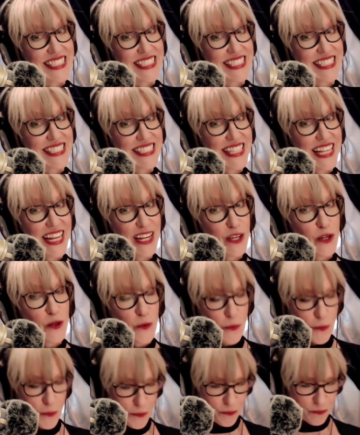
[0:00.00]
thank you.
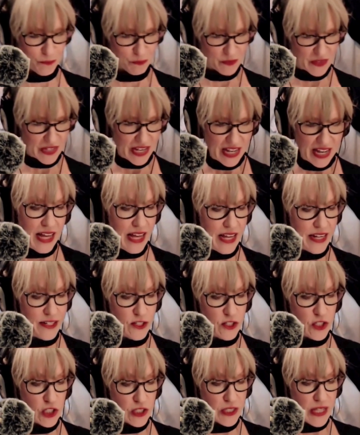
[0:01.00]

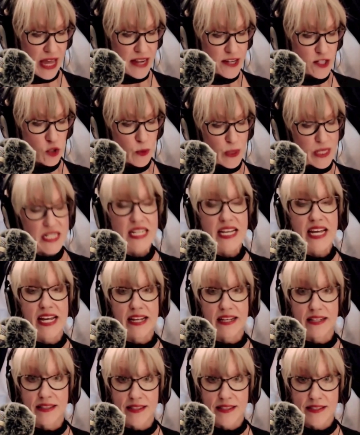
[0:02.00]
July 28th
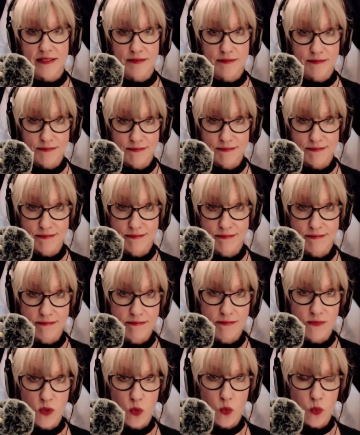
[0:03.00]

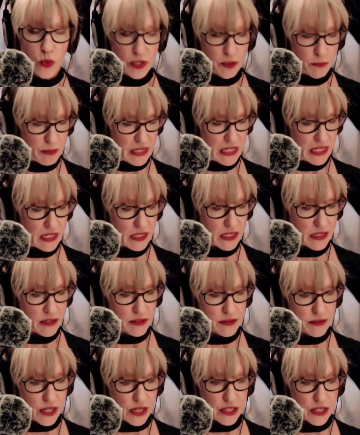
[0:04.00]
will be
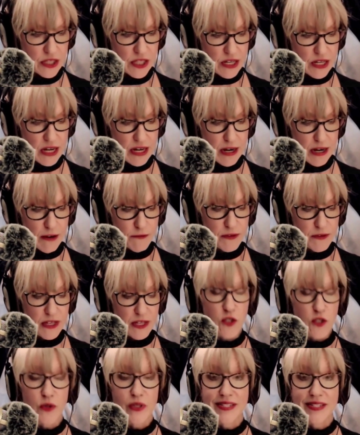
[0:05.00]
the cutoff. You
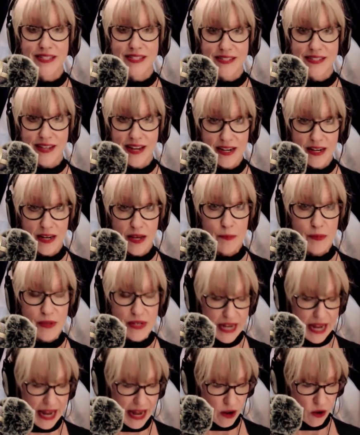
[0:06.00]
can sign up
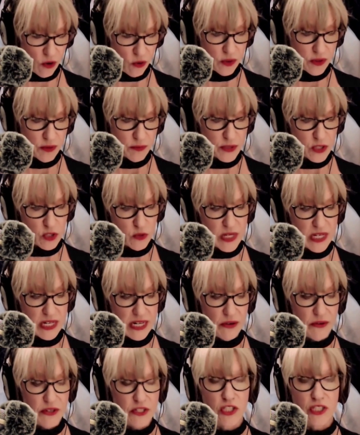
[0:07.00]
now, between now
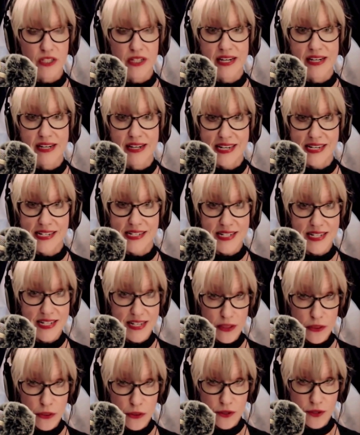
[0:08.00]
and July 19th.